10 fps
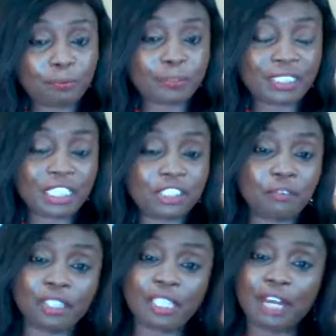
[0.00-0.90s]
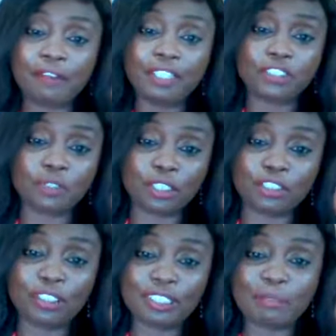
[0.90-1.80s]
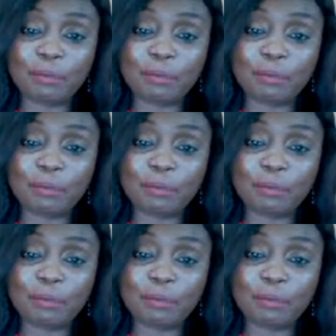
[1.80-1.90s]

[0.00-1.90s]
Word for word: stage of your career to another.